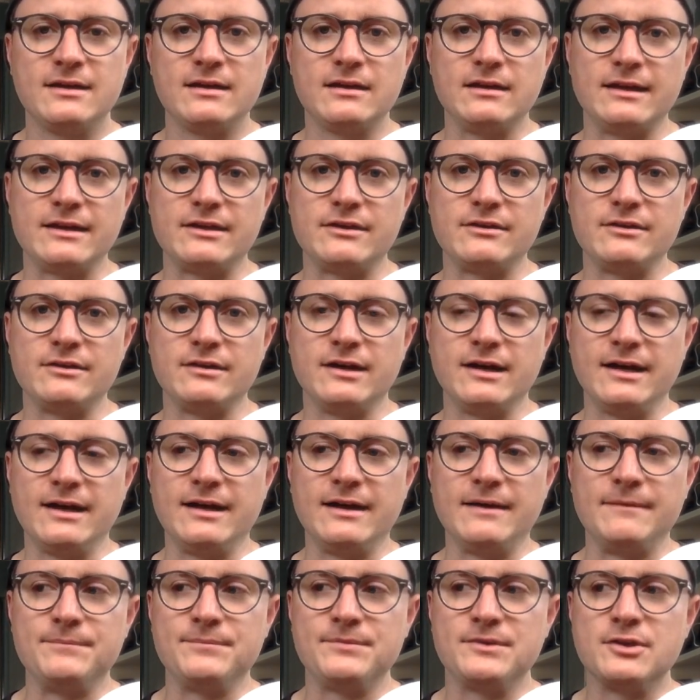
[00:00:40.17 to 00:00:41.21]
Like
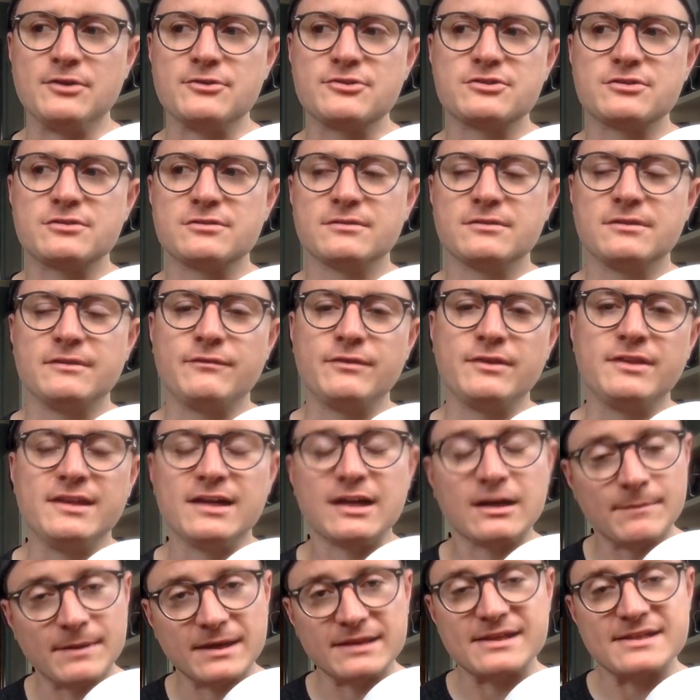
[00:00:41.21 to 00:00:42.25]
uh, those, if you think
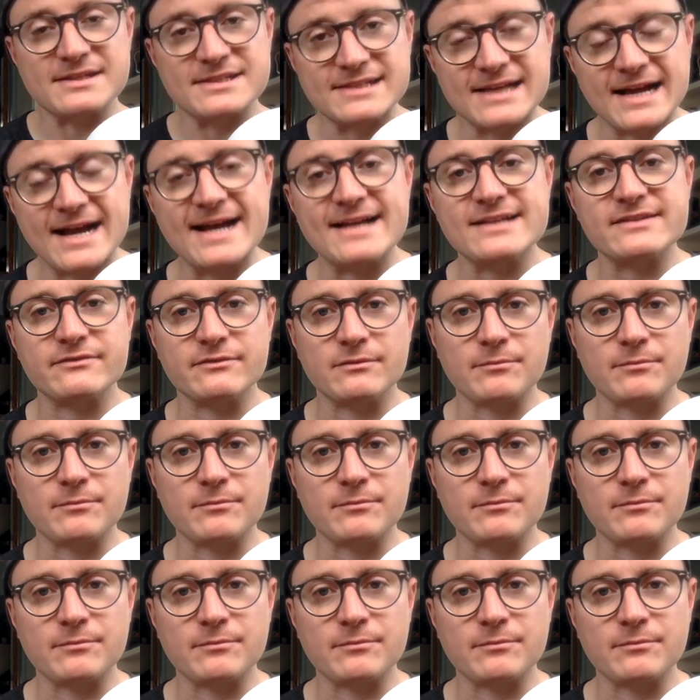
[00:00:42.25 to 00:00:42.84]
about the size of